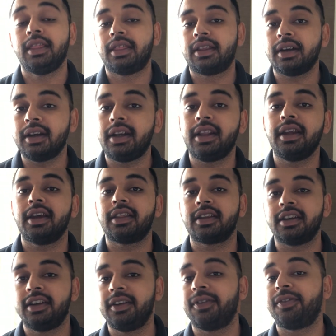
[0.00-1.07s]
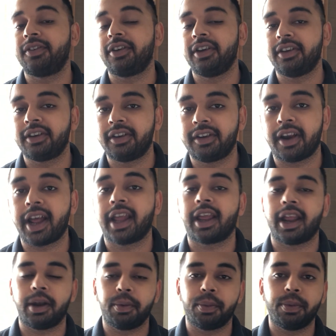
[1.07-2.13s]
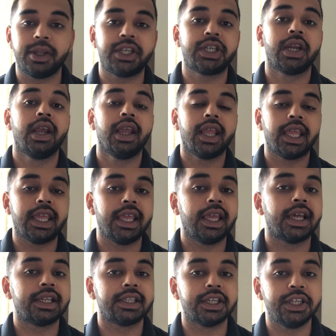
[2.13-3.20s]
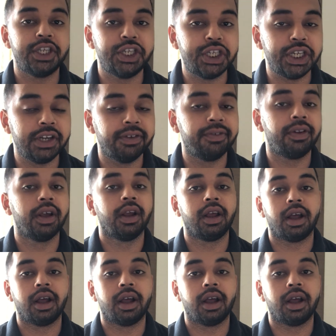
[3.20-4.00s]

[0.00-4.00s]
30th different track at which he has achieved